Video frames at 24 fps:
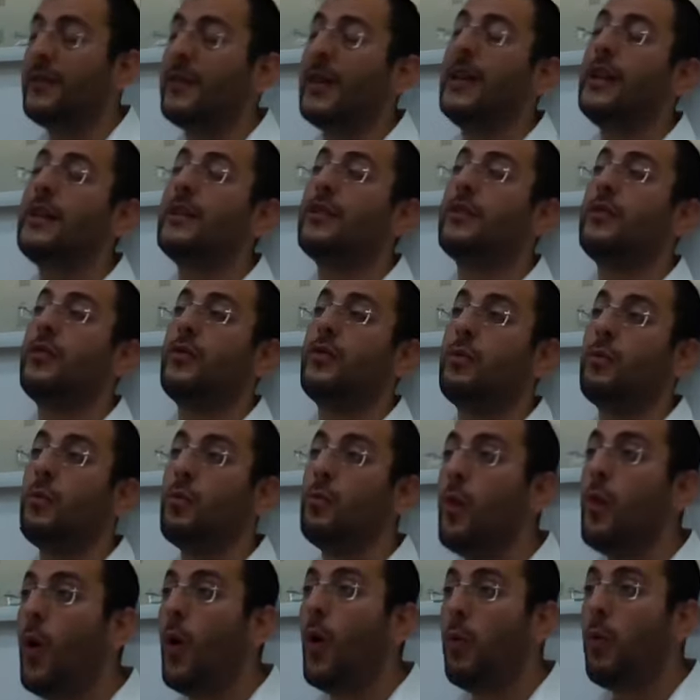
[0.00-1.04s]
until it's
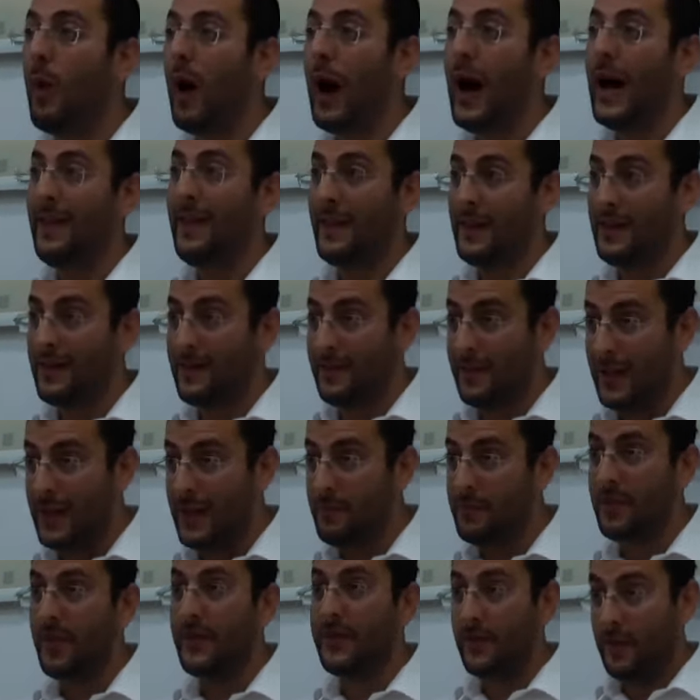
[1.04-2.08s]
more wide than it's
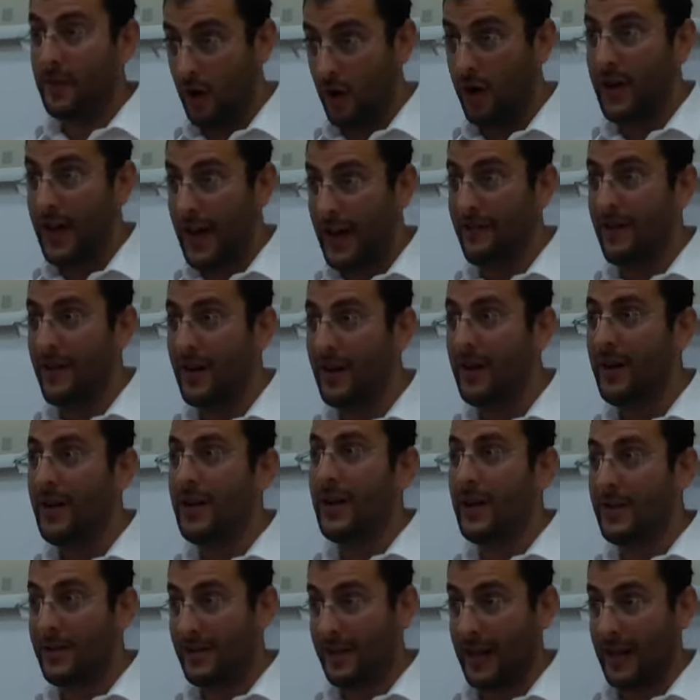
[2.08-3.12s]
deep, so it's got heaven
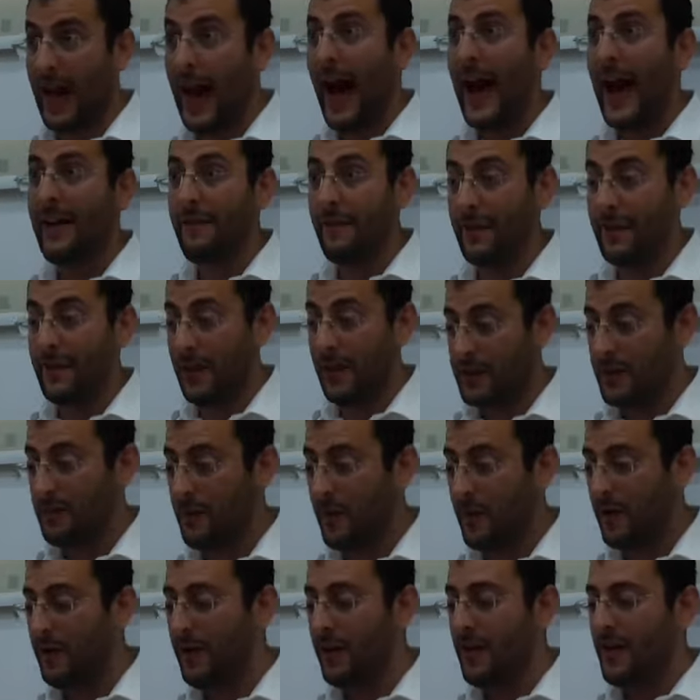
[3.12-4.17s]
it's chai for such a
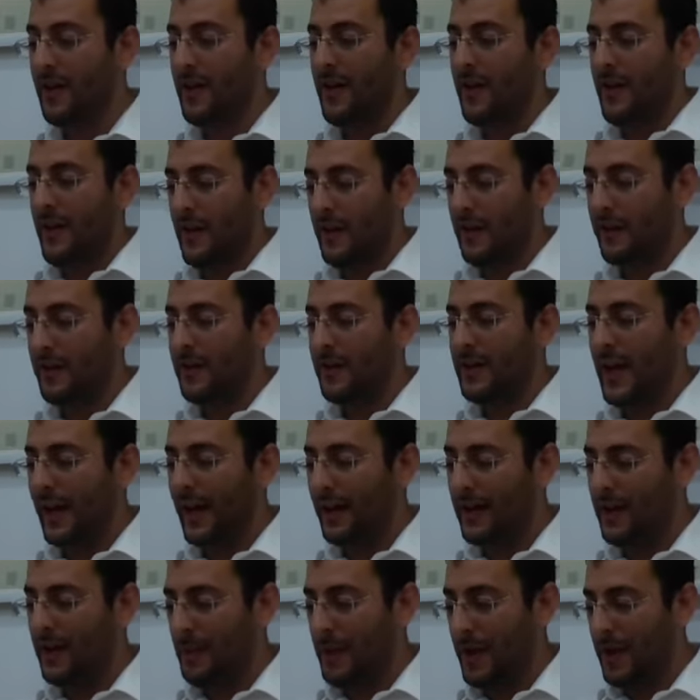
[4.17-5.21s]
bor. And on the
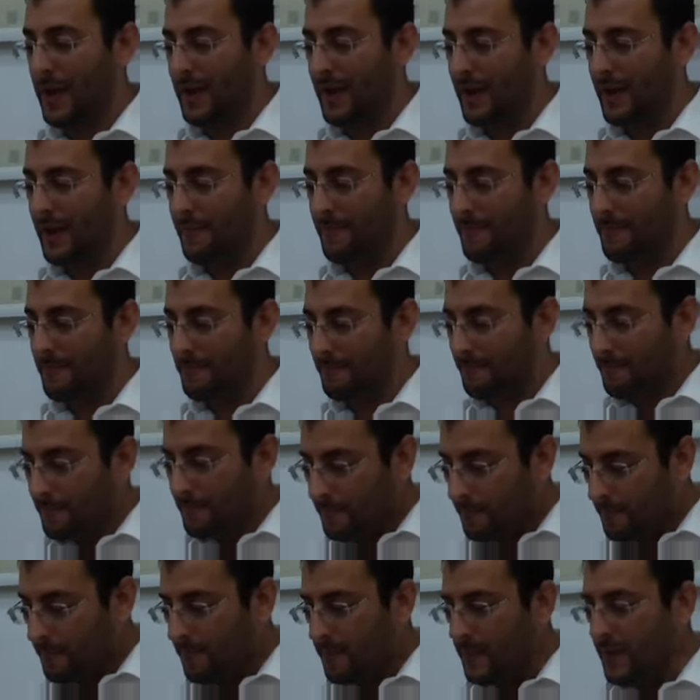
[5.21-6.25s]
second opinion,
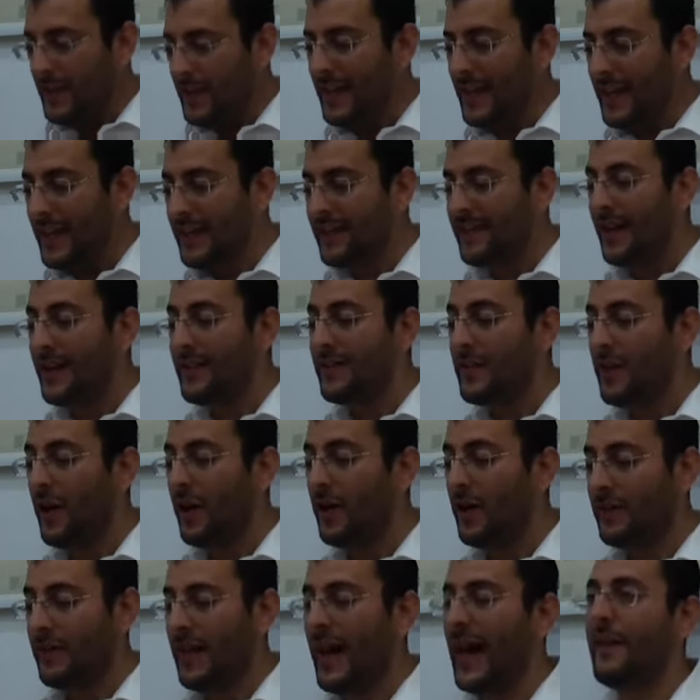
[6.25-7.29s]
it does
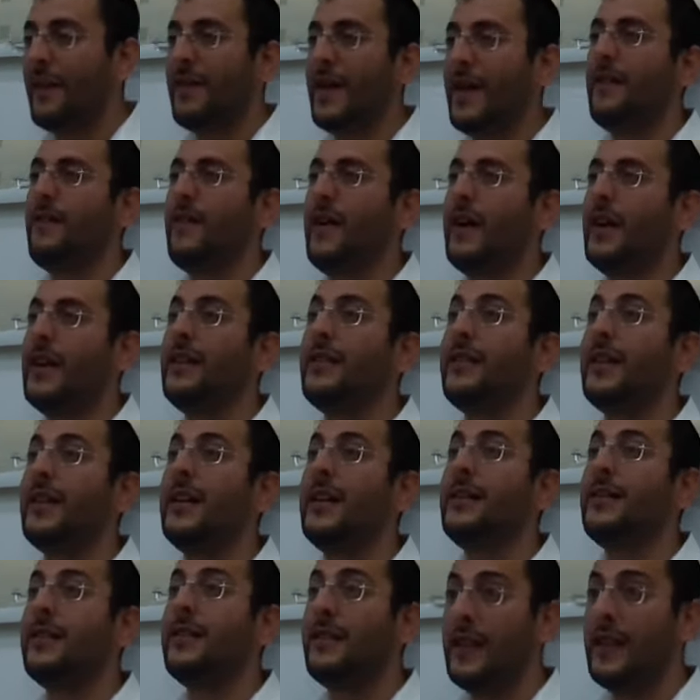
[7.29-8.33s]
not have hevel
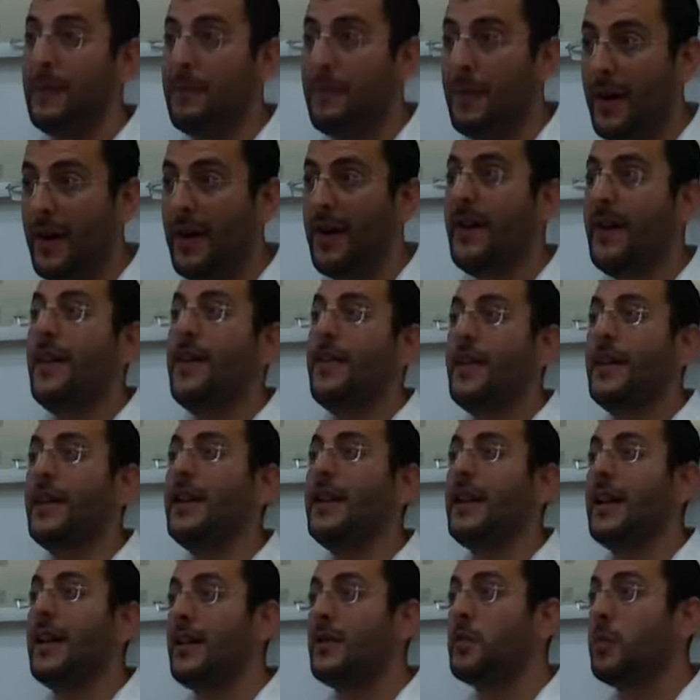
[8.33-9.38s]
until it's deeper than
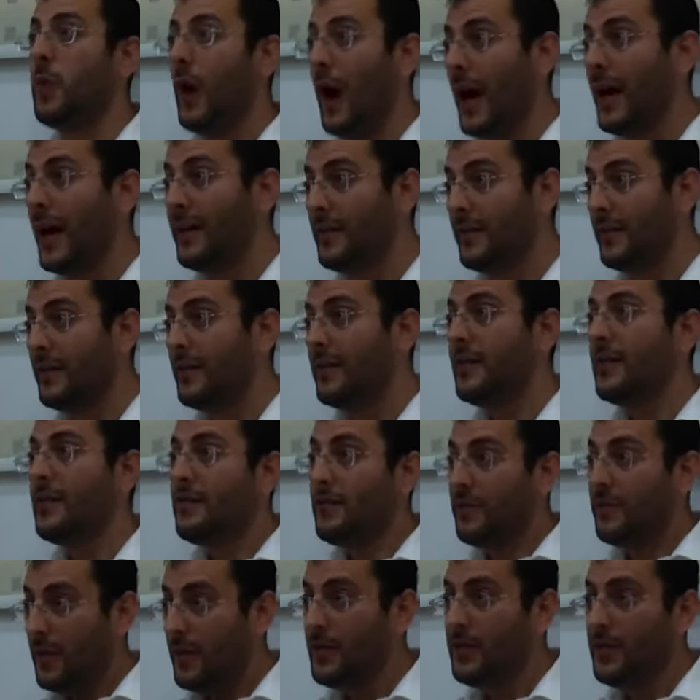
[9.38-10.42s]
it is wide.
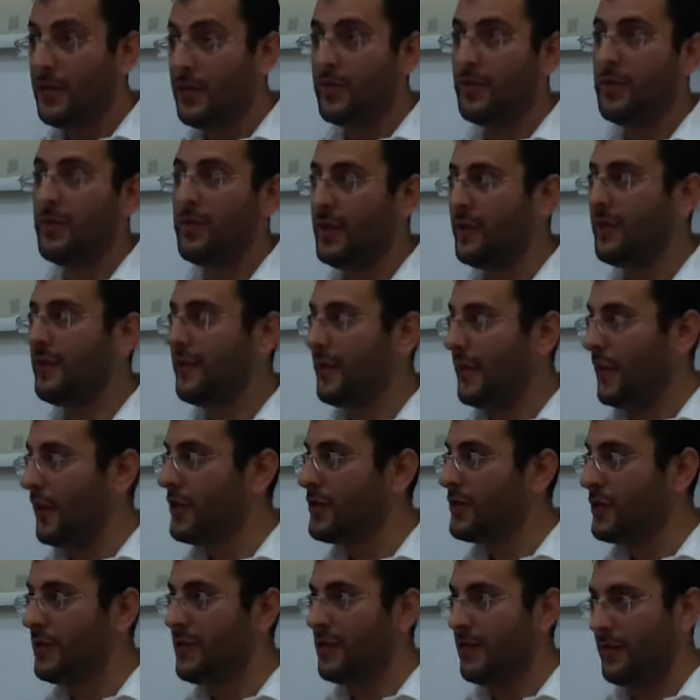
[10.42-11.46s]
Those are the two different
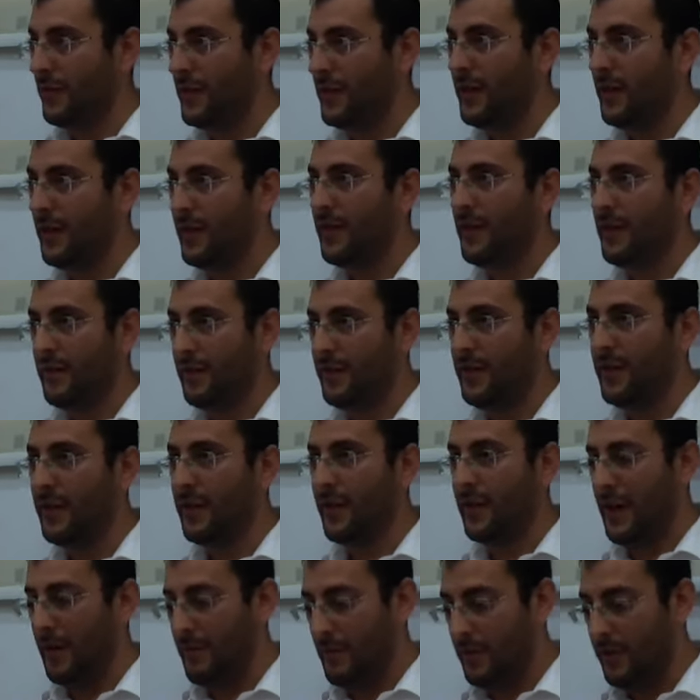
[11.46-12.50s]
versions of the of the
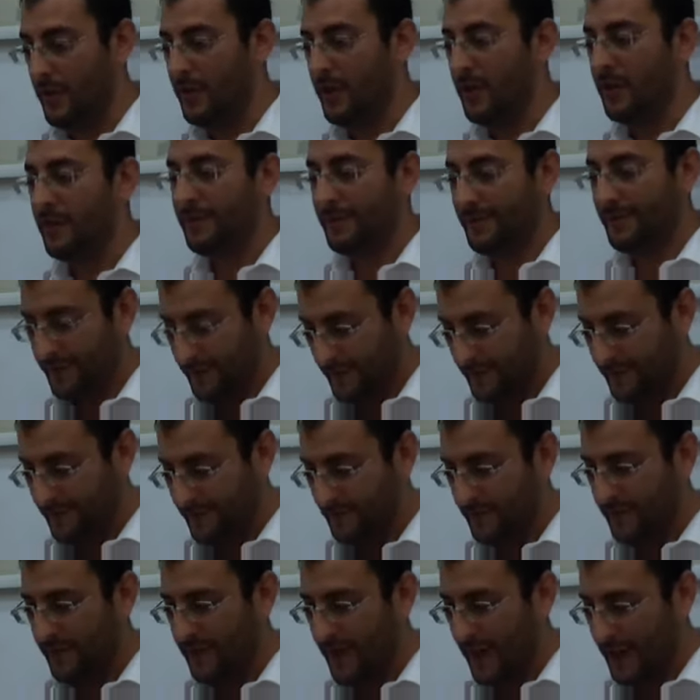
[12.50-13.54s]
Amora.
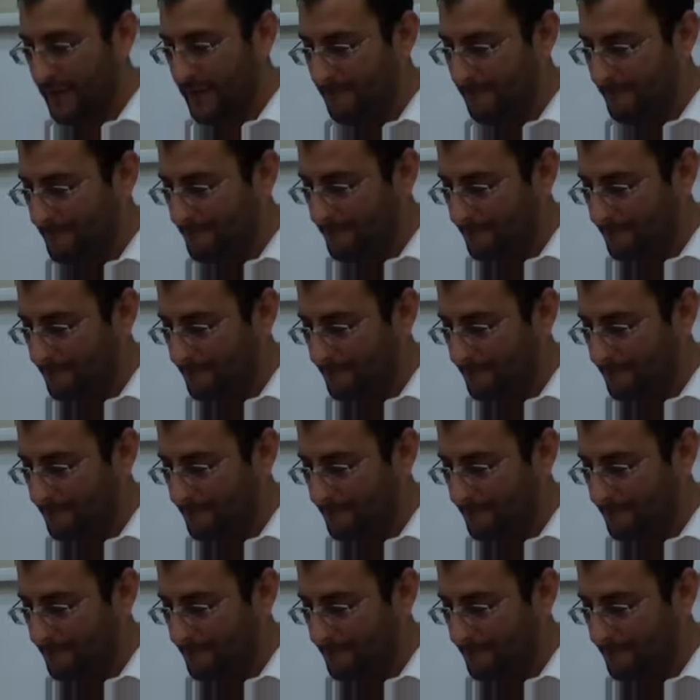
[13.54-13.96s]
Fine.